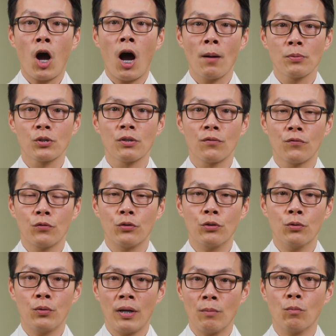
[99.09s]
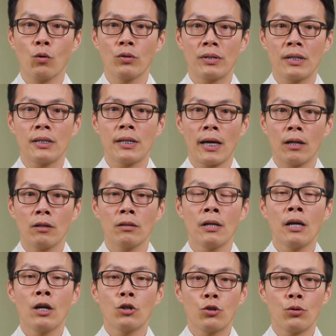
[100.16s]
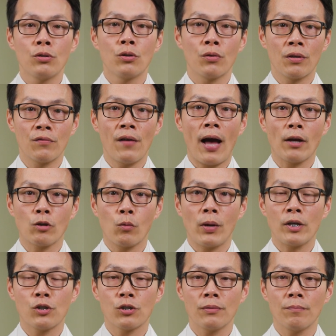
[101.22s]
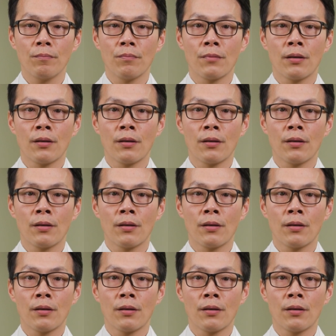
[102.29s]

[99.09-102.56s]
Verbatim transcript: option for you in more detail during your evaluation.